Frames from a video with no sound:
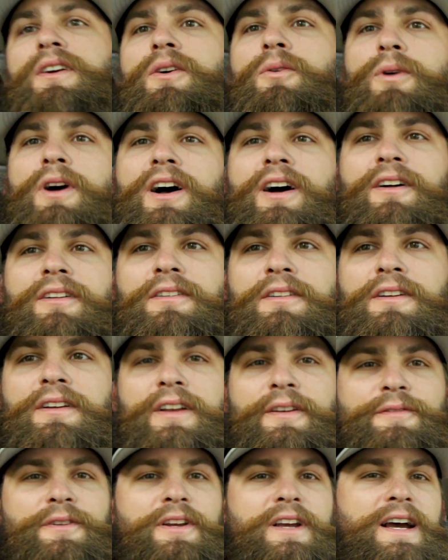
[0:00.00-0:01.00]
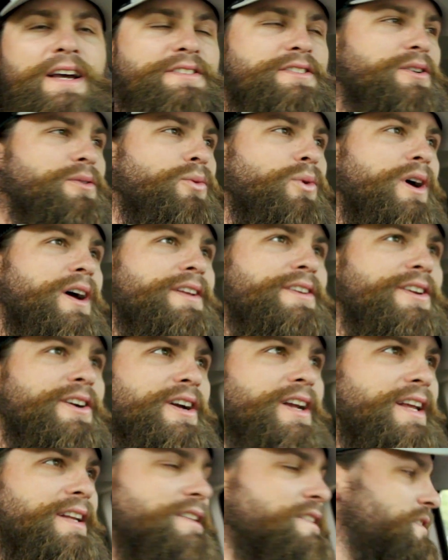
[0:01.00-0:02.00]
Well, if you guys are
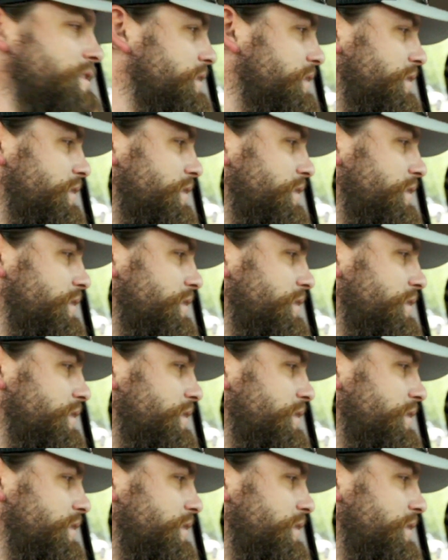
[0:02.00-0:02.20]
wondering